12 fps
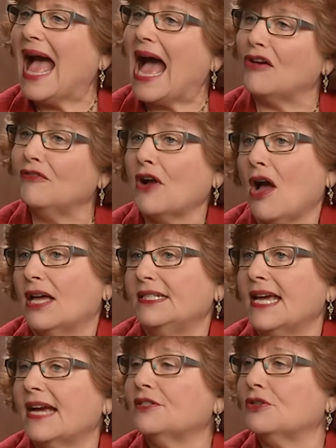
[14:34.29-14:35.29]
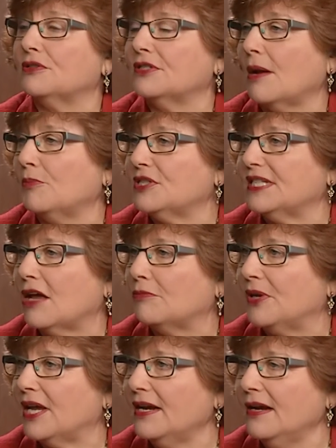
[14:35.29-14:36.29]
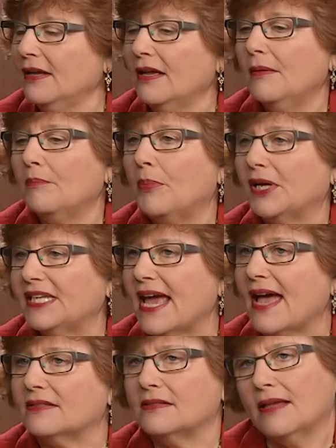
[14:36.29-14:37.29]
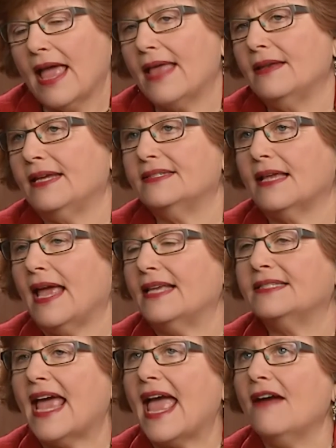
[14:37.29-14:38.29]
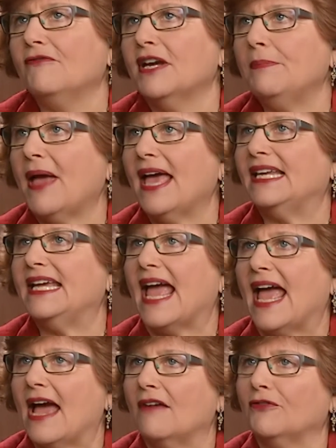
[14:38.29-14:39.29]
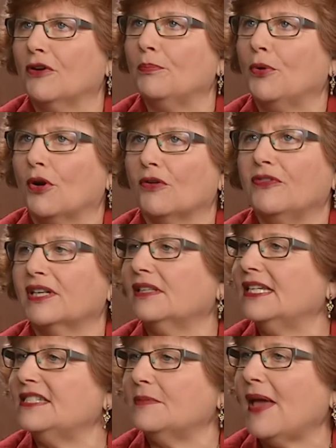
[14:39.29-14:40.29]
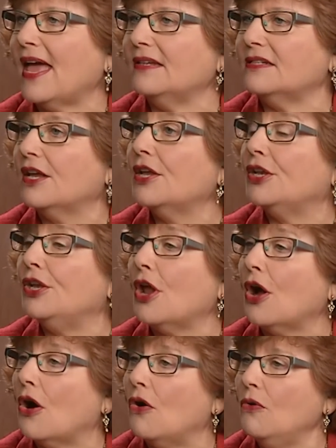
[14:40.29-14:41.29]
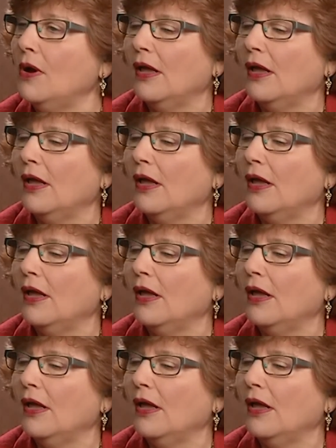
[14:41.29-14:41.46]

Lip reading: Out of context, those numbers sound big, but yes. And is every penny ever perfectly spent? No.